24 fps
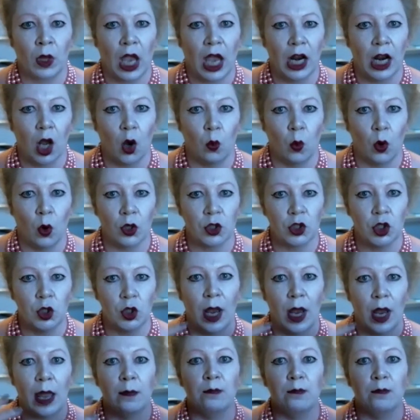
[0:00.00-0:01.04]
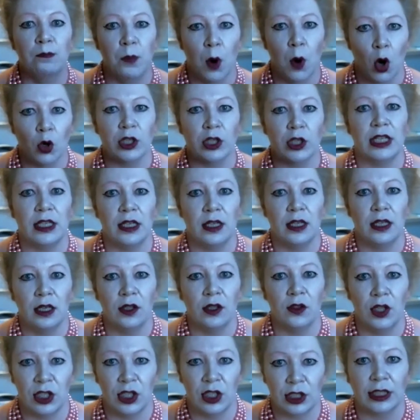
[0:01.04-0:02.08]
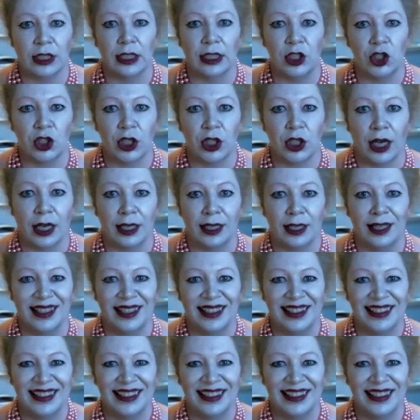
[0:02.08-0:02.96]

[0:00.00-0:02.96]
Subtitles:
and I want to embody this cliche